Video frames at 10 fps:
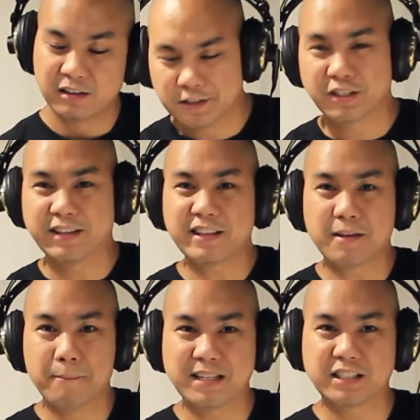So I think the
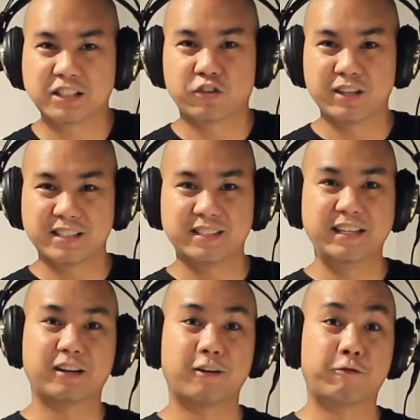message for this
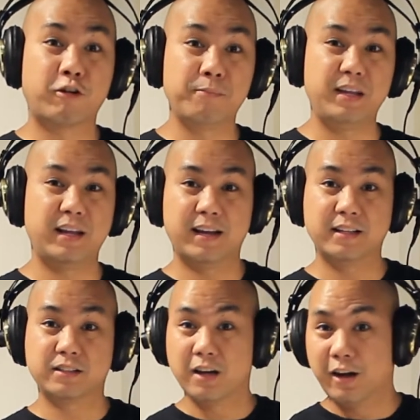sneaker for me
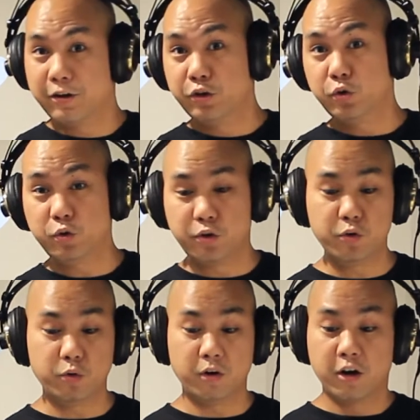is you do
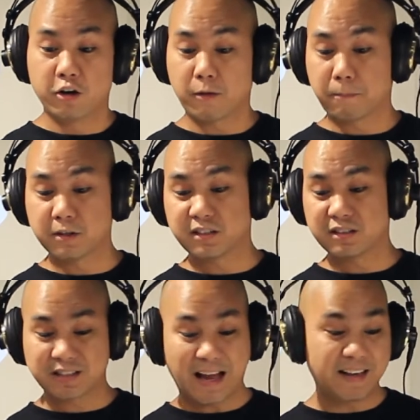you. Your personal
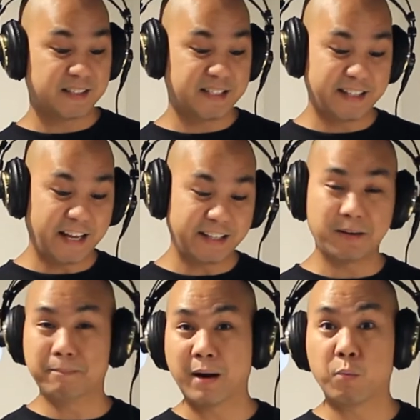style is
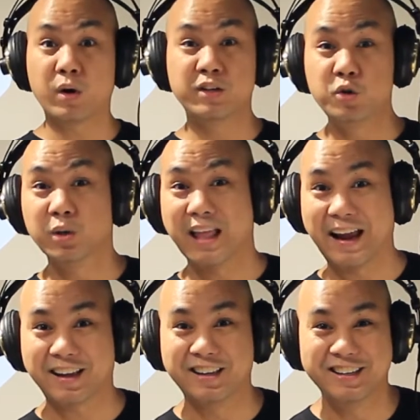dictated by what you
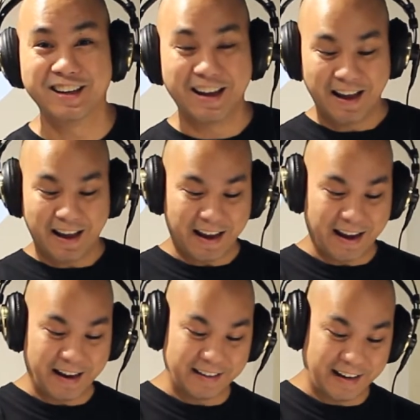like.
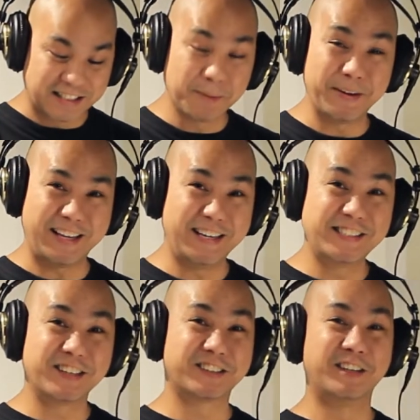And it's a bit
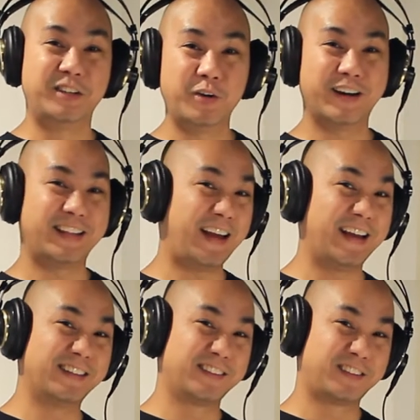easier to do it
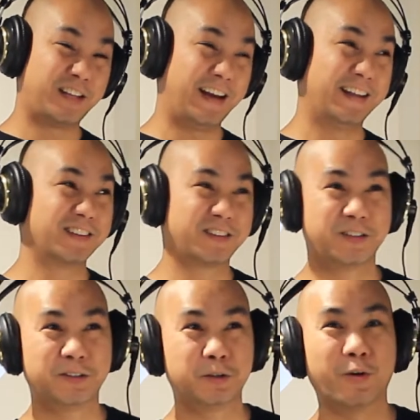in
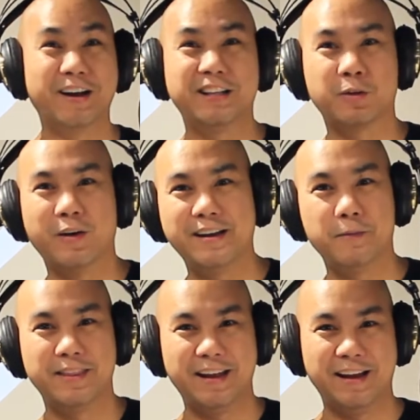2020
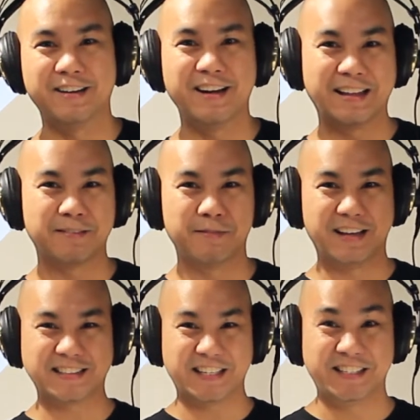with the internet, and
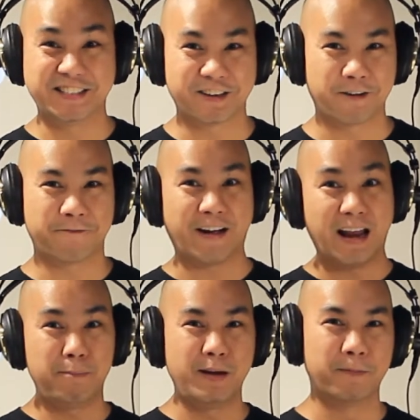it's easier to
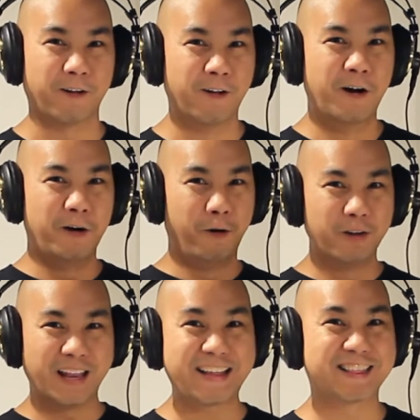find people who
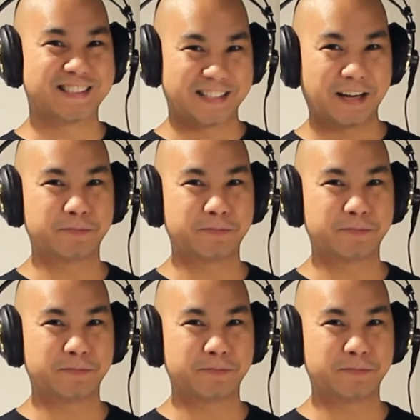like the same